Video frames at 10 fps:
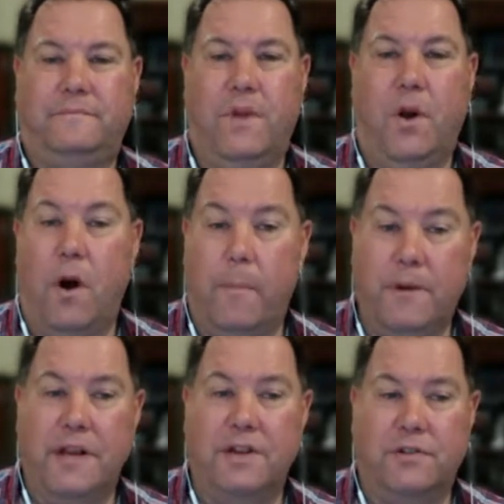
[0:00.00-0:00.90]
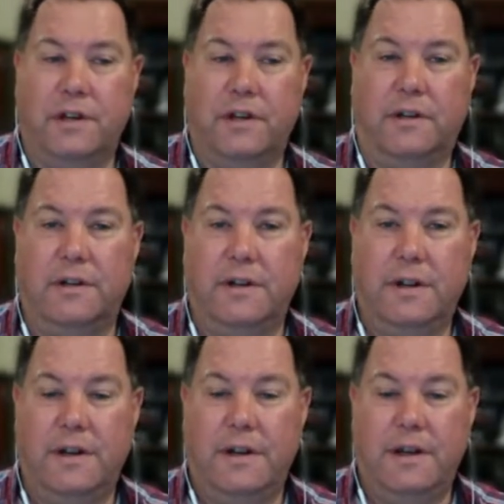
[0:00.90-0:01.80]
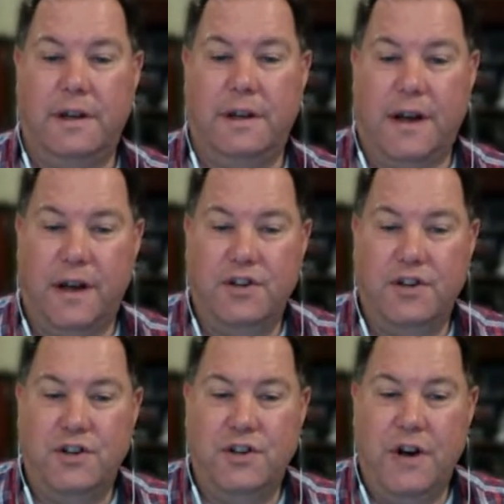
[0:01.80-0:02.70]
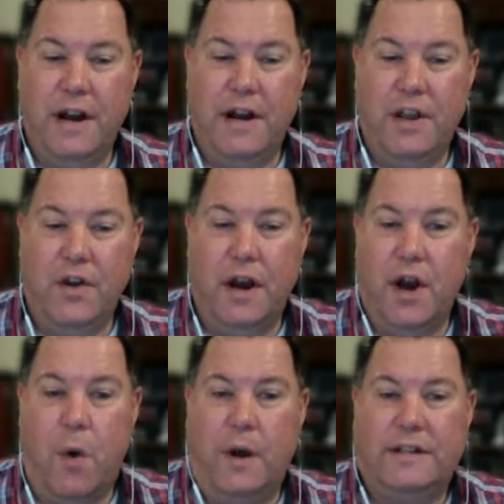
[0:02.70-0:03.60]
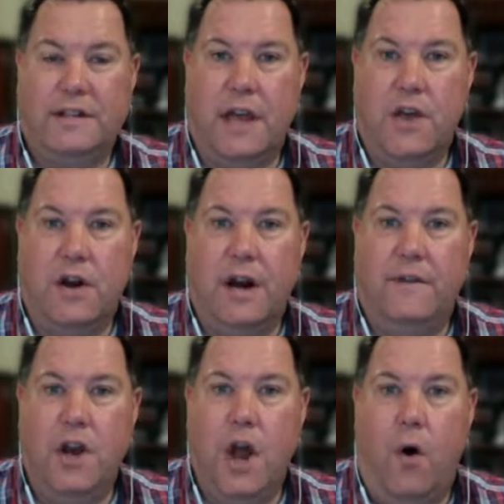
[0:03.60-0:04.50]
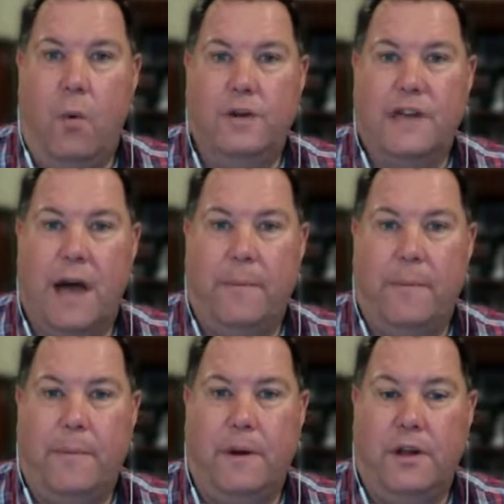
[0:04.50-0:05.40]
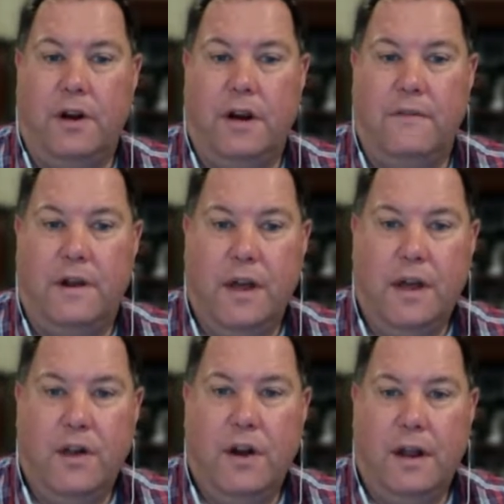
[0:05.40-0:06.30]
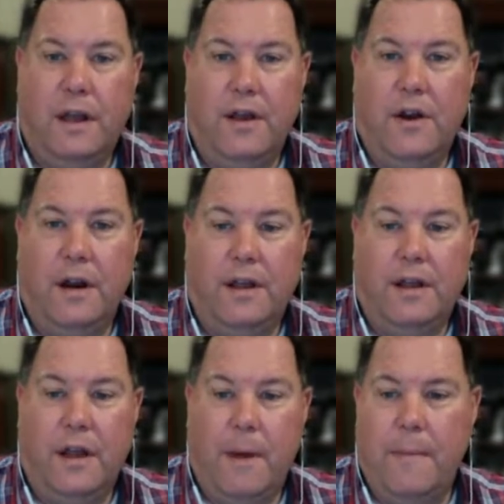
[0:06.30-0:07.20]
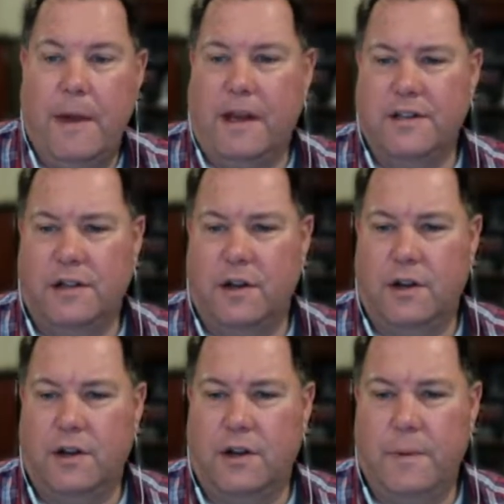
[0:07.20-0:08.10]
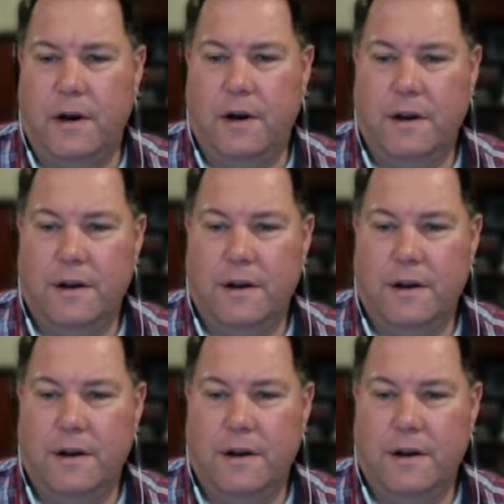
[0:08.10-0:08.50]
Or a potential deal. Because you didn't know what to say. You didn't even know what was happening. You didn't. Am I making this clear, Peter?